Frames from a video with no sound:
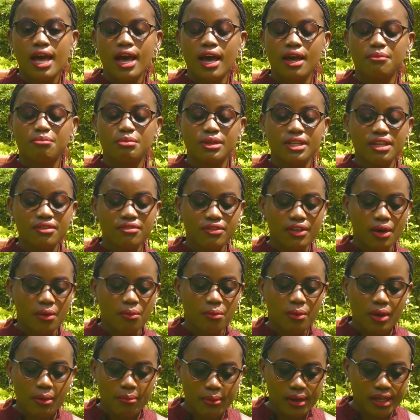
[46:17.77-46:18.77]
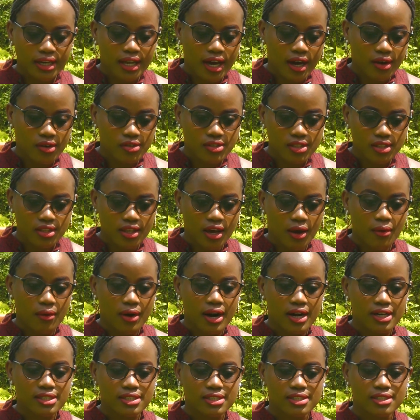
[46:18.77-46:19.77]
I believe there are women out there who
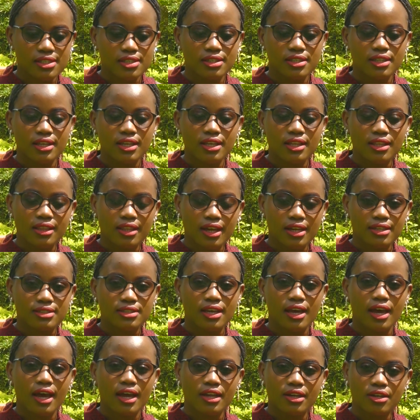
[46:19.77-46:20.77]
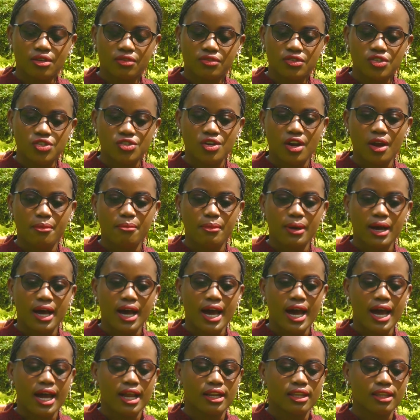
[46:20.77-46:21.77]
are still in that kind of trauma,
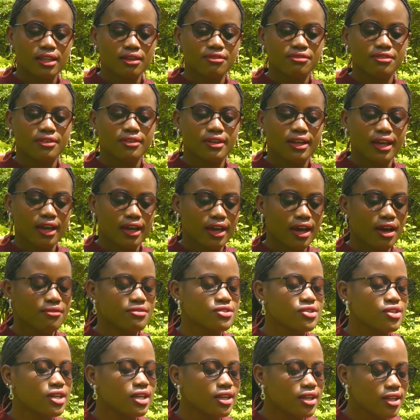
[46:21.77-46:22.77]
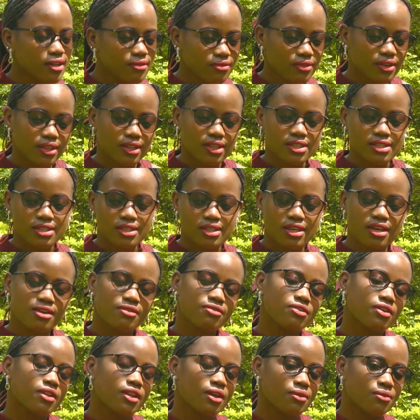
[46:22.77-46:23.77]
and they feel like I have to live with this
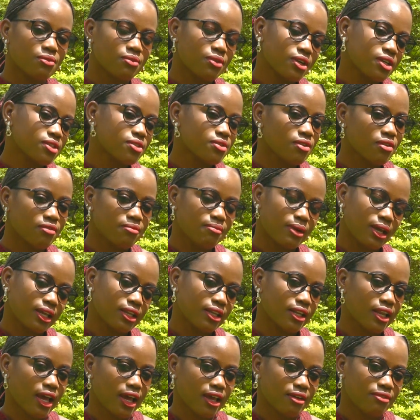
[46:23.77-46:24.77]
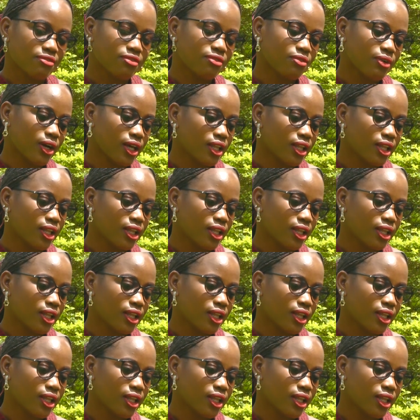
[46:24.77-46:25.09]
thing for the rest of my life.